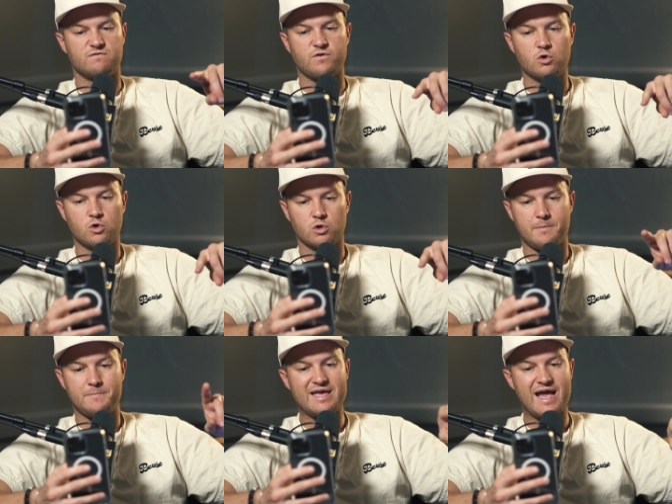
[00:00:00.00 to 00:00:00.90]
the vocal
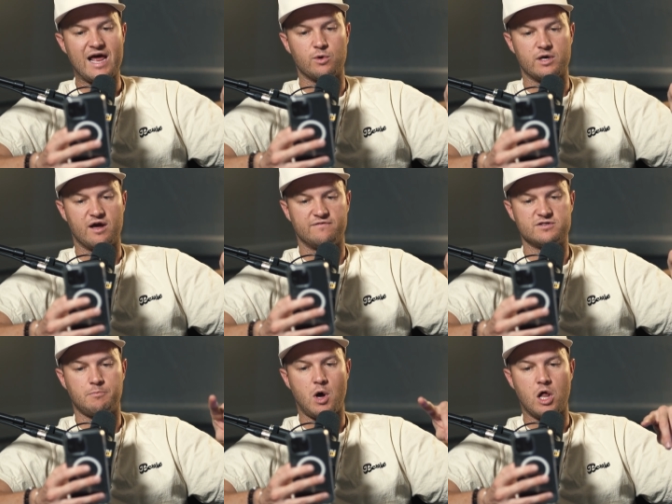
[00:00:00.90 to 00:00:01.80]
and piano enough
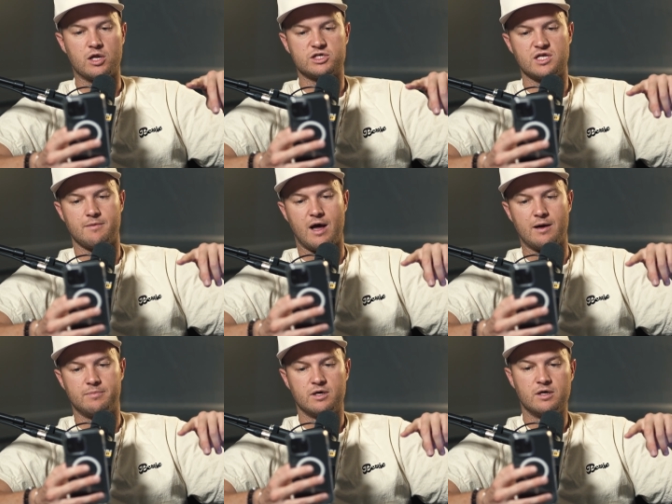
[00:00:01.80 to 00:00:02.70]
to polish them
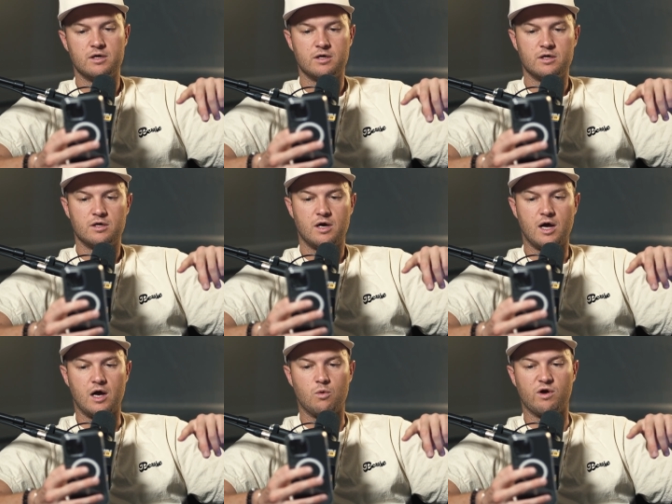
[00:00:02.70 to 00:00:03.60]
up
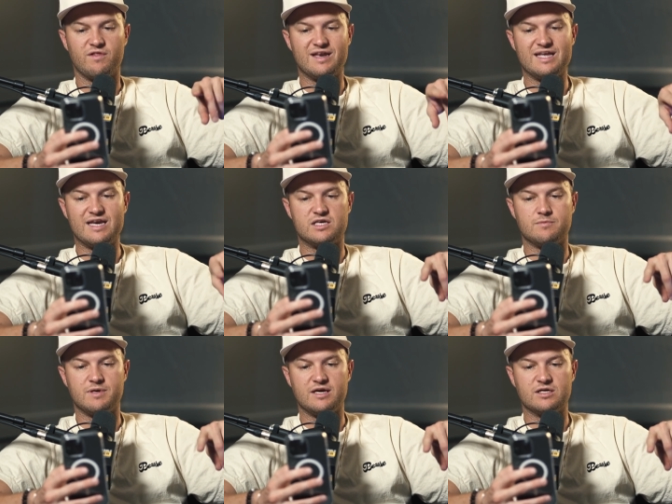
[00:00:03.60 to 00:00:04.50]
where they needed to
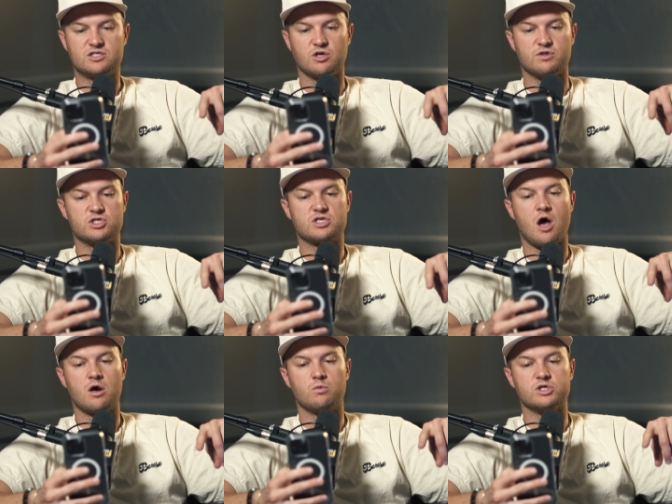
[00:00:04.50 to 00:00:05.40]
be, so the
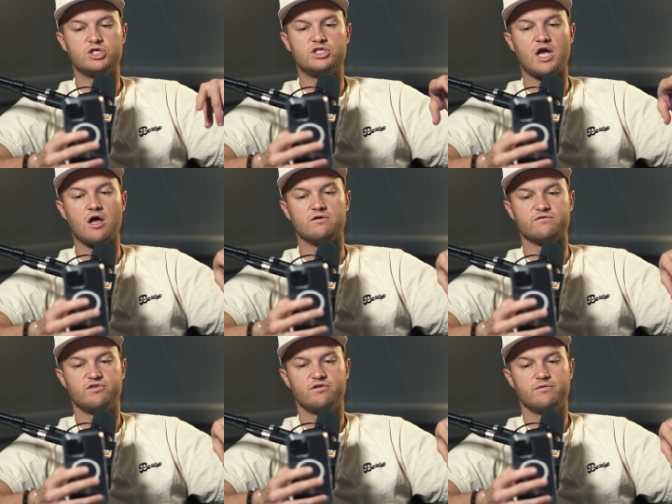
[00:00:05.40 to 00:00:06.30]
song was
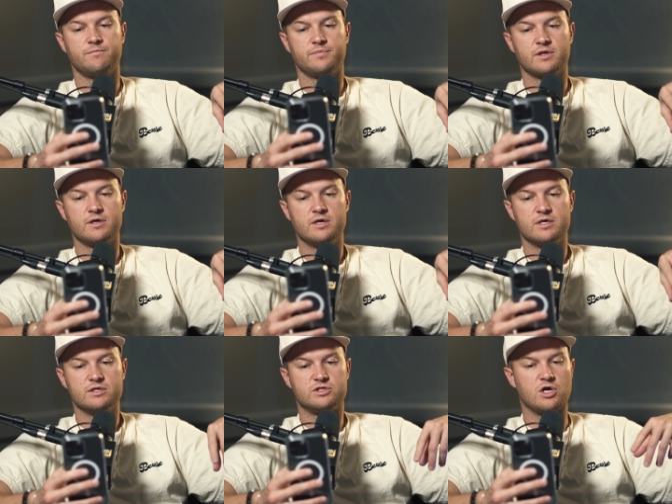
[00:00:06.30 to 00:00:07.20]
shelved.
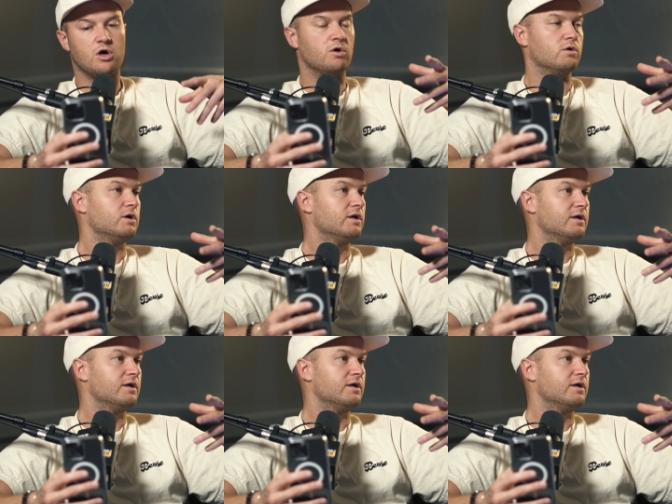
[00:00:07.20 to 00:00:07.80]
So,